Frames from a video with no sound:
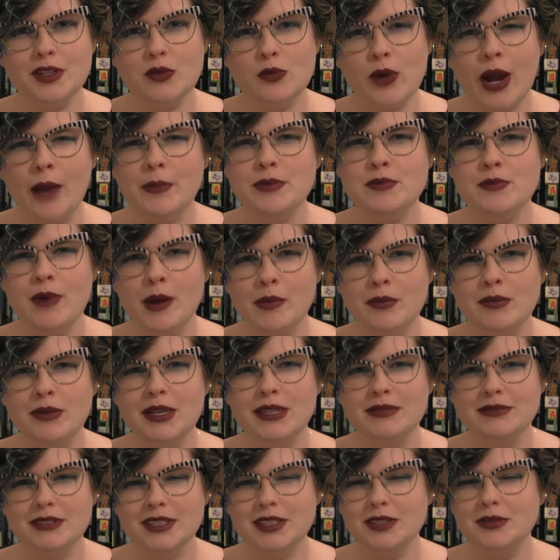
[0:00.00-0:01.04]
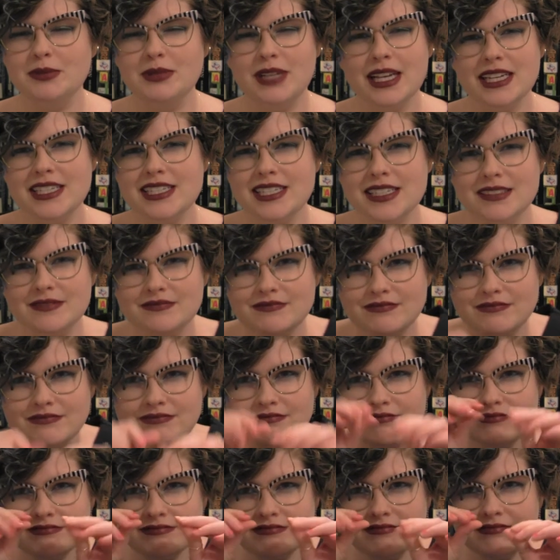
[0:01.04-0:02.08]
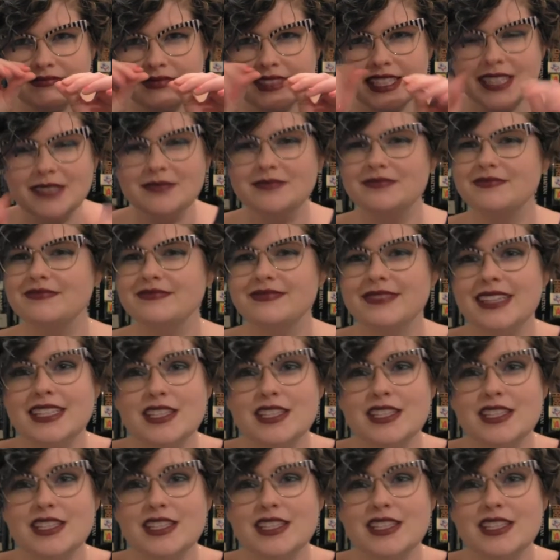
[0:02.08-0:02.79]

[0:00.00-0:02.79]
a wrapped peppermint in a little plastic thing.